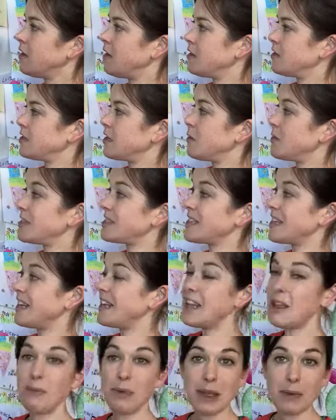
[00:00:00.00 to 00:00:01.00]
So it's a
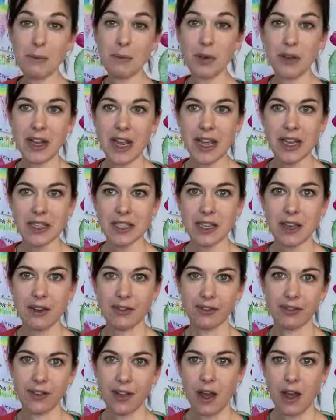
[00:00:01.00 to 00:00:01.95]
little bit more negative.